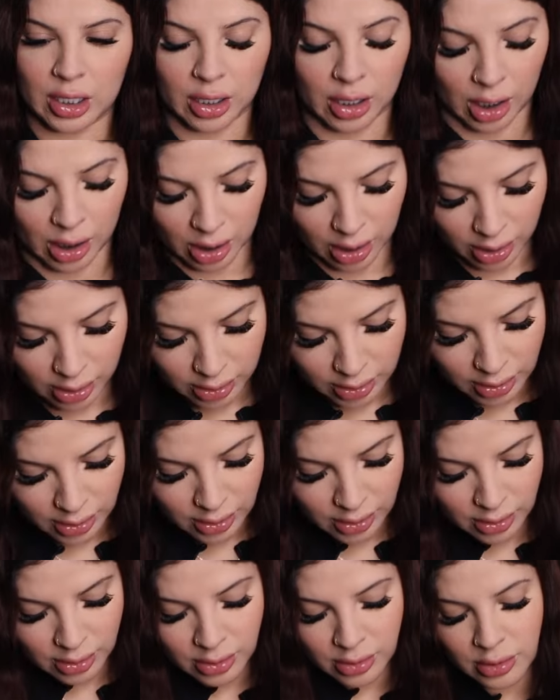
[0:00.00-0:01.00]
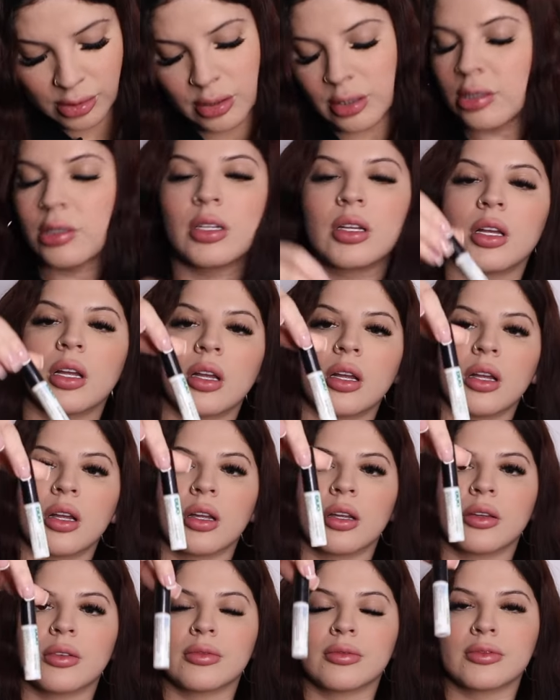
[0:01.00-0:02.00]
gloss.
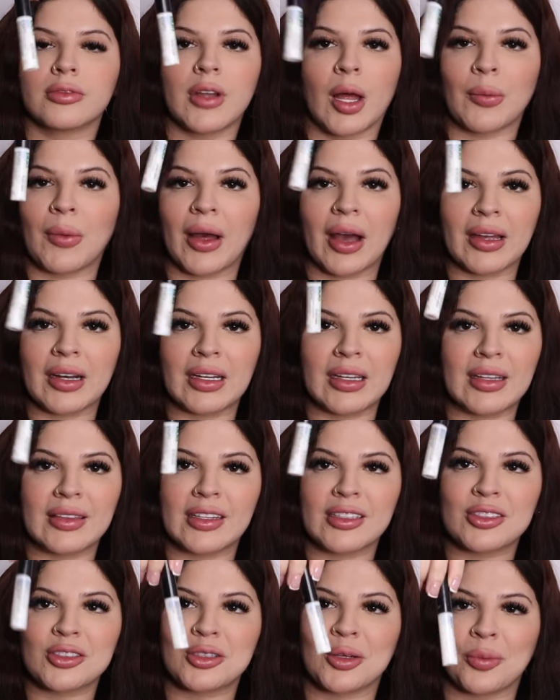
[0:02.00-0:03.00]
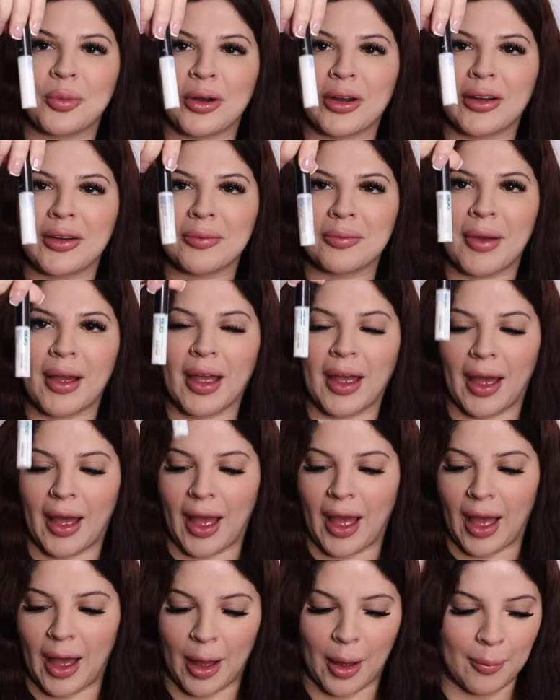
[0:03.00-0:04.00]
I'm not gonna need this no more. My
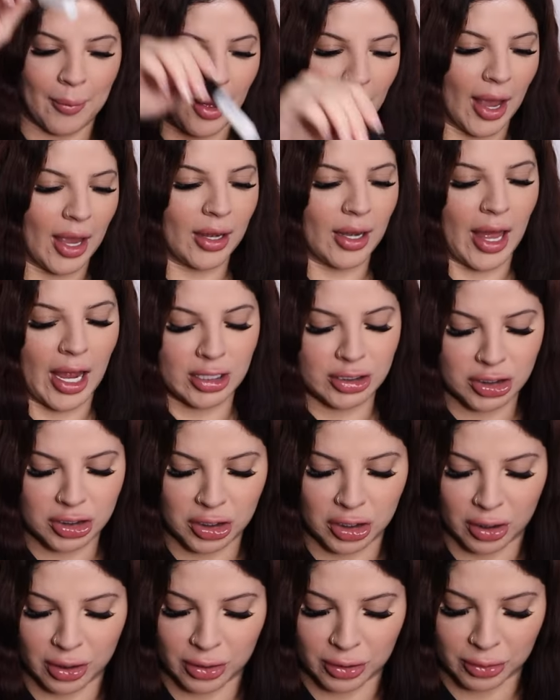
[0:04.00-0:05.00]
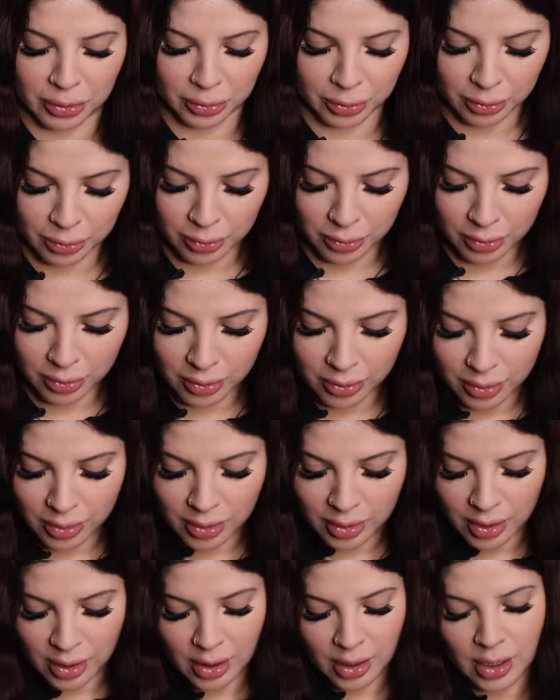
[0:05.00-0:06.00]
eyelash glue.
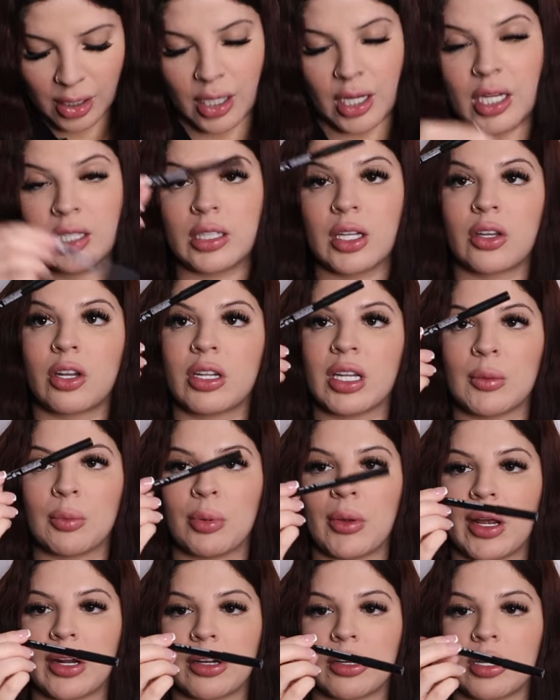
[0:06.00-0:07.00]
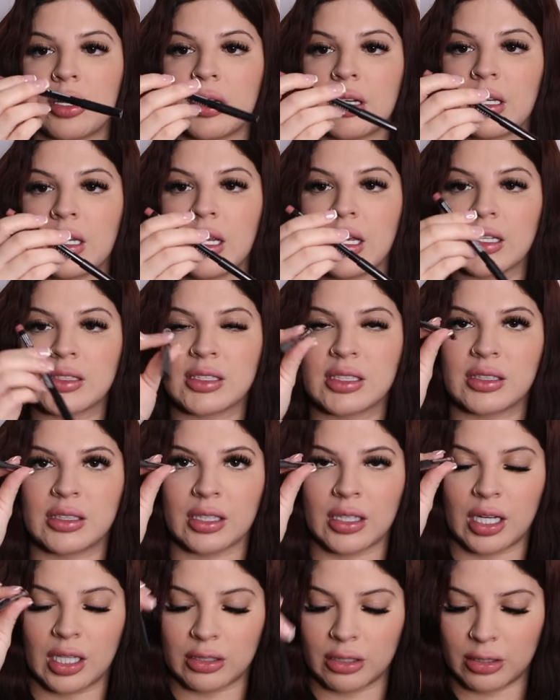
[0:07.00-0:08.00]
Another lip liner, NYX in
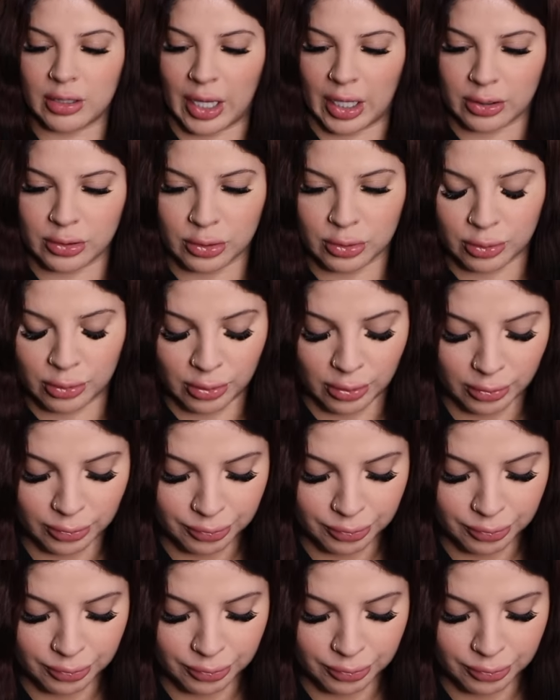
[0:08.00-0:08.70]
the color Natural.